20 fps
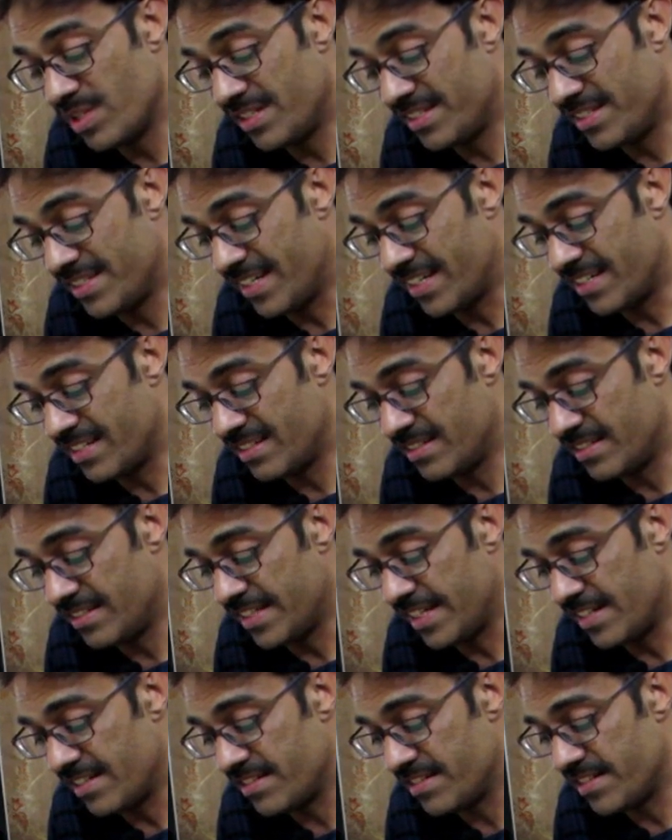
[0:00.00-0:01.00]
cell,
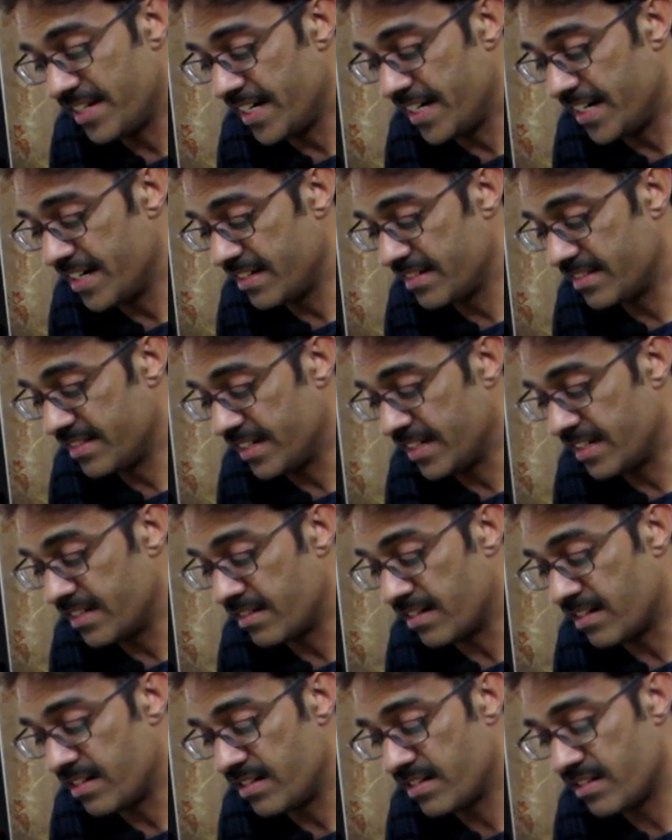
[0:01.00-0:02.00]
cell genetics and
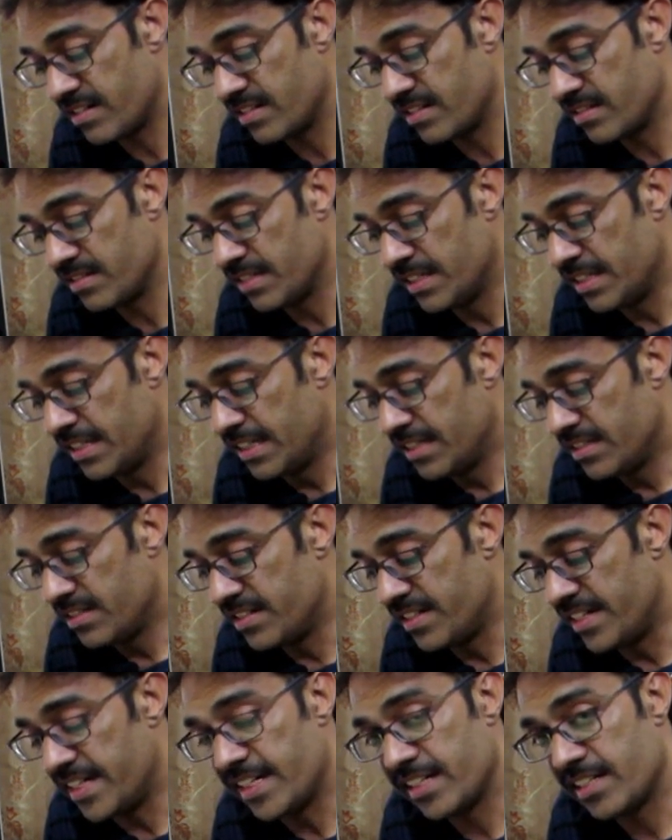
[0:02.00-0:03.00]
altering
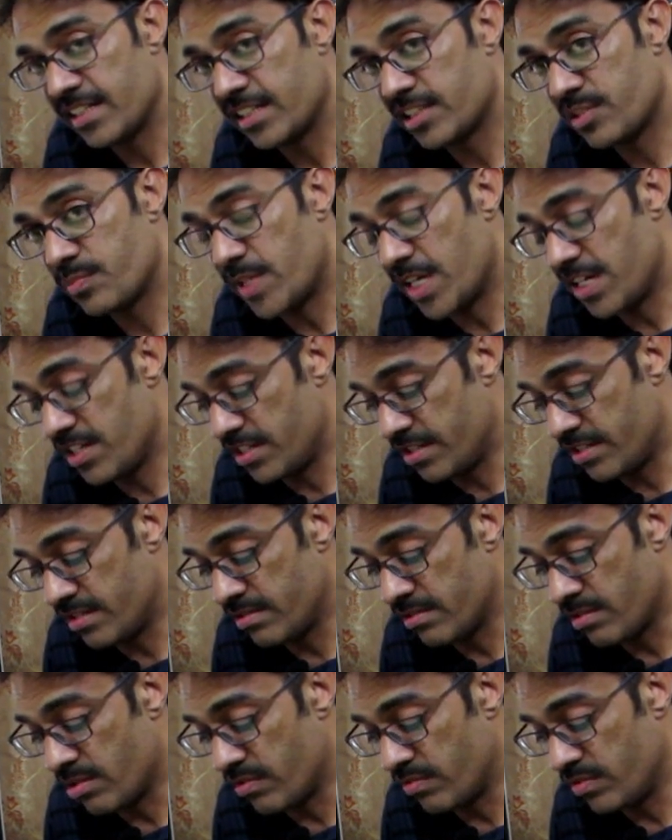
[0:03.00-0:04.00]
genetic
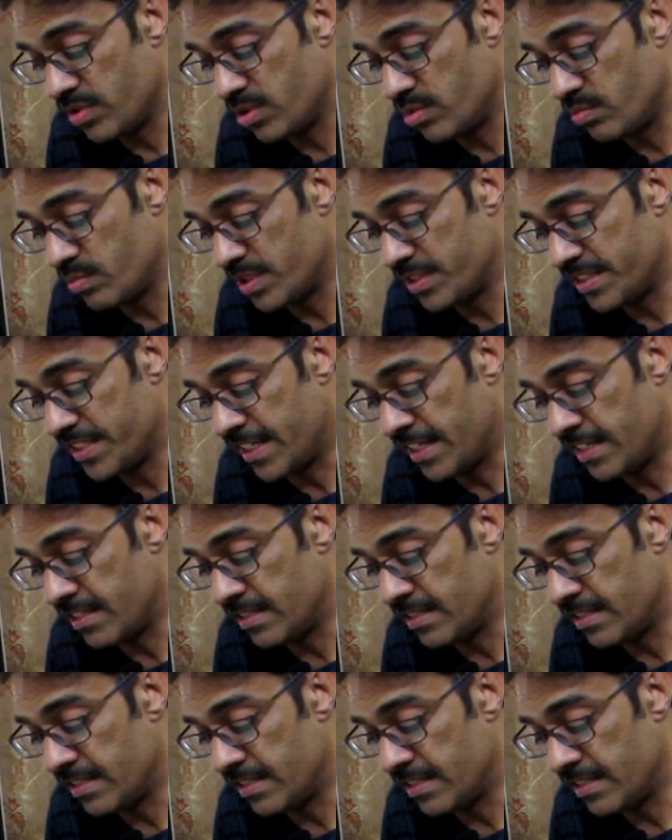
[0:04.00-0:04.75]
expression of human cell